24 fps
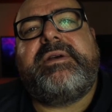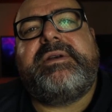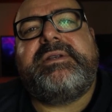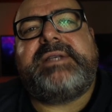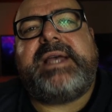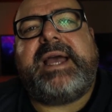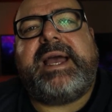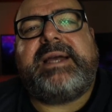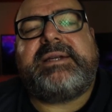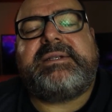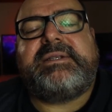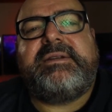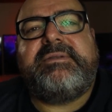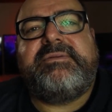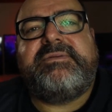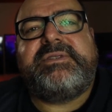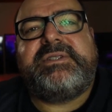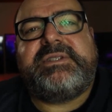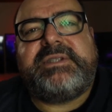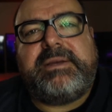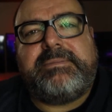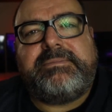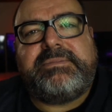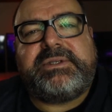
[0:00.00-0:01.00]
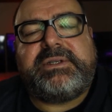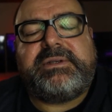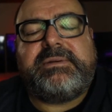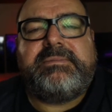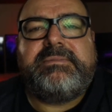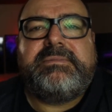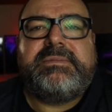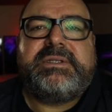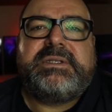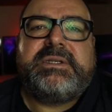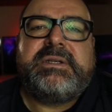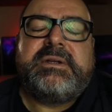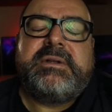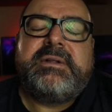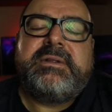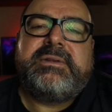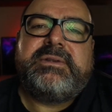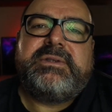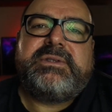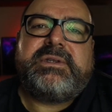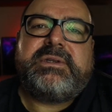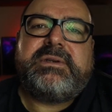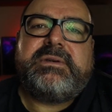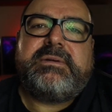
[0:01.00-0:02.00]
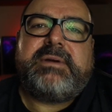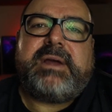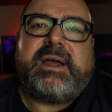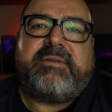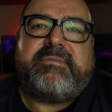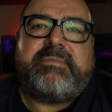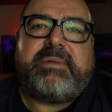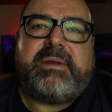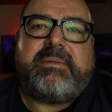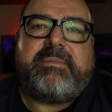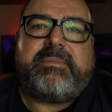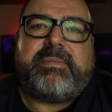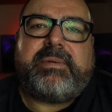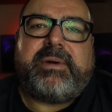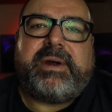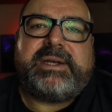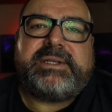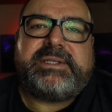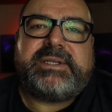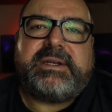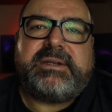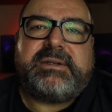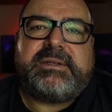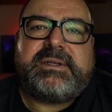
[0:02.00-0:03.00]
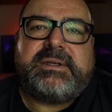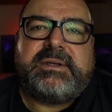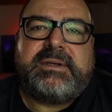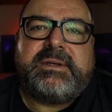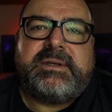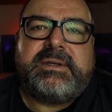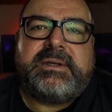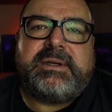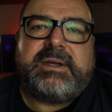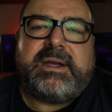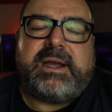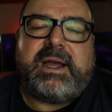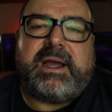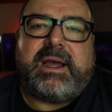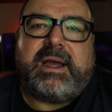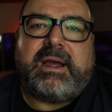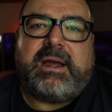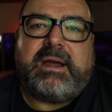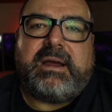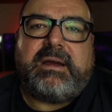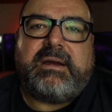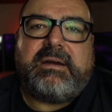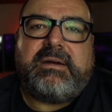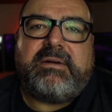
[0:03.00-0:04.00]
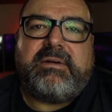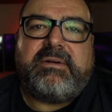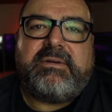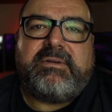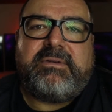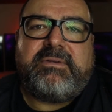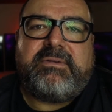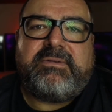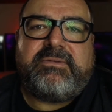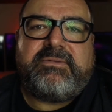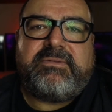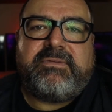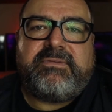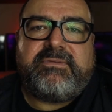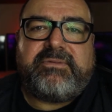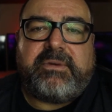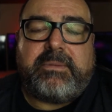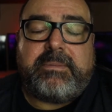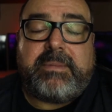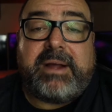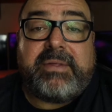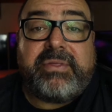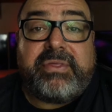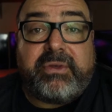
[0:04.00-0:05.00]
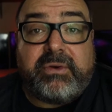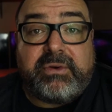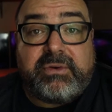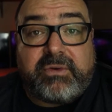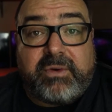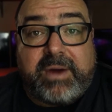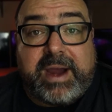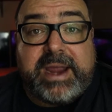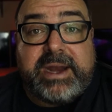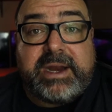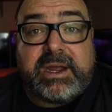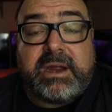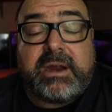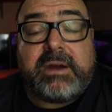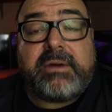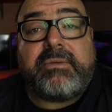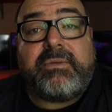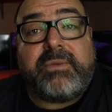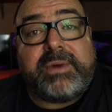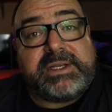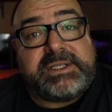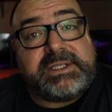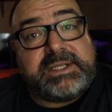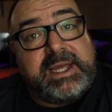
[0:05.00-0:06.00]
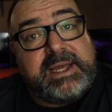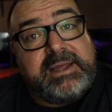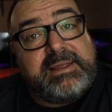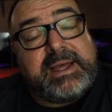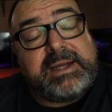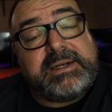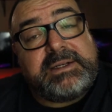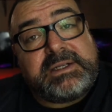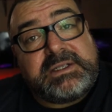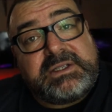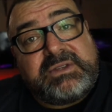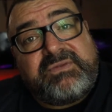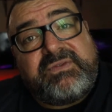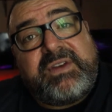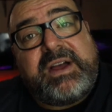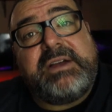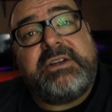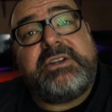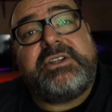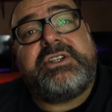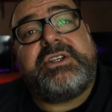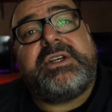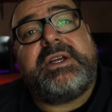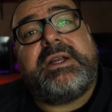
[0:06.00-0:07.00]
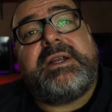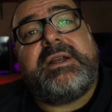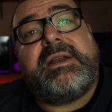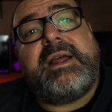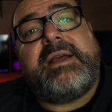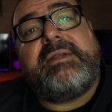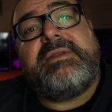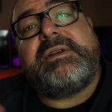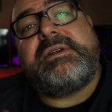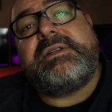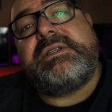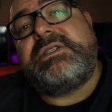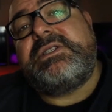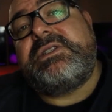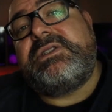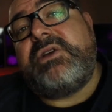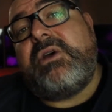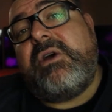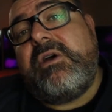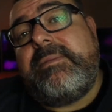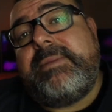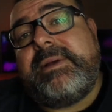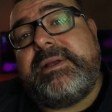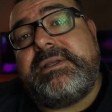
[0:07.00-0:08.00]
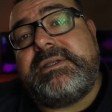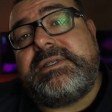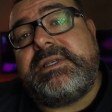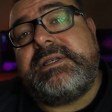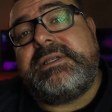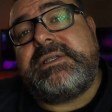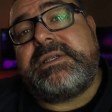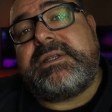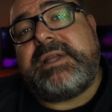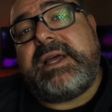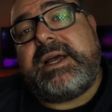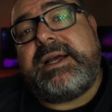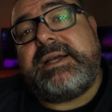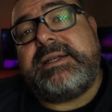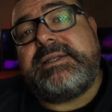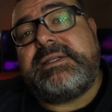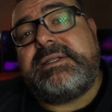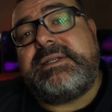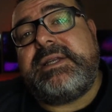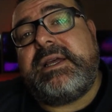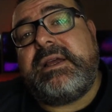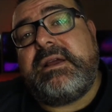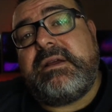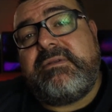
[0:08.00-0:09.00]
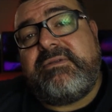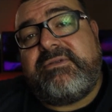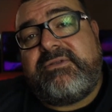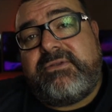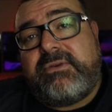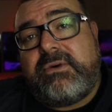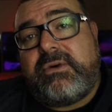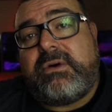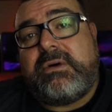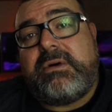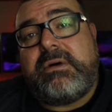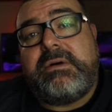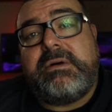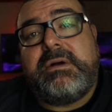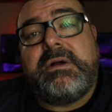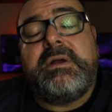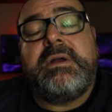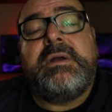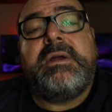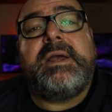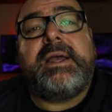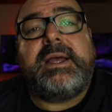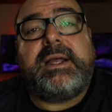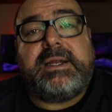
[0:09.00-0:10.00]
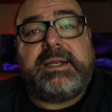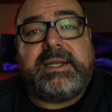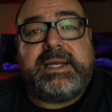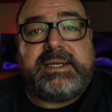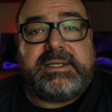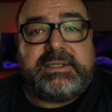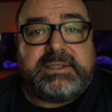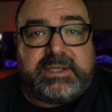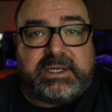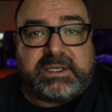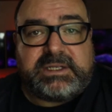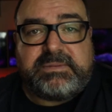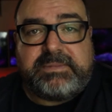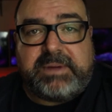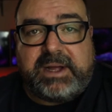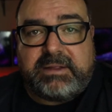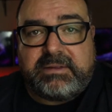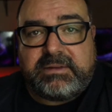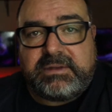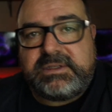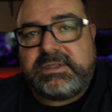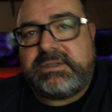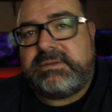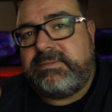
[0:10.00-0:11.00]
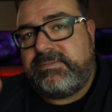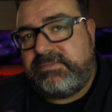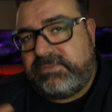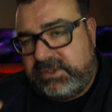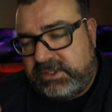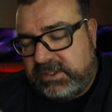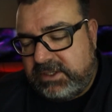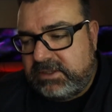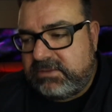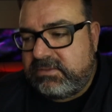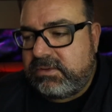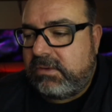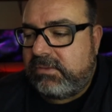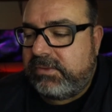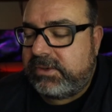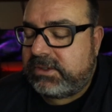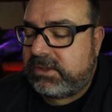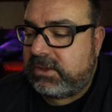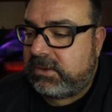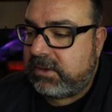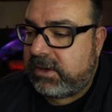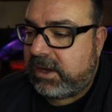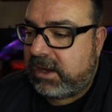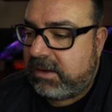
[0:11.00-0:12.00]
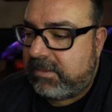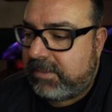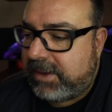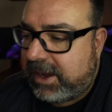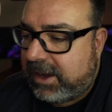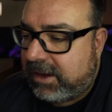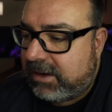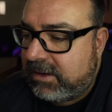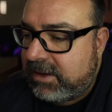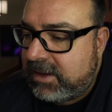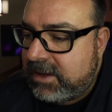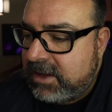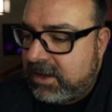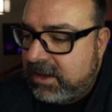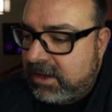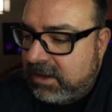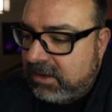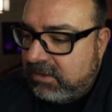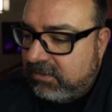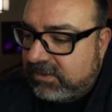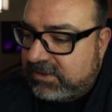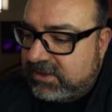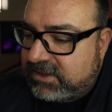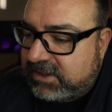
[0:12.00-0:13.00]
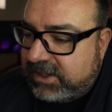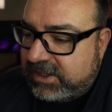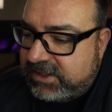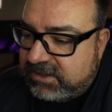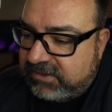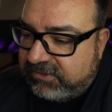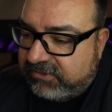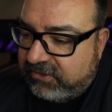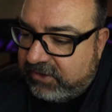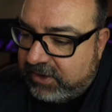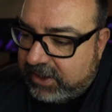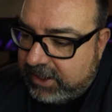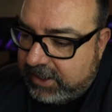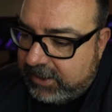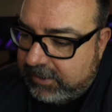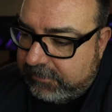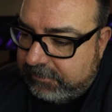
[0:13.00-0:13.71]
active symptoms to have been present for a month or greater, and we're seeing that dysfunction and the disturbance is lasting for at least 6 months. So that's what we're talking about with schizophrenia.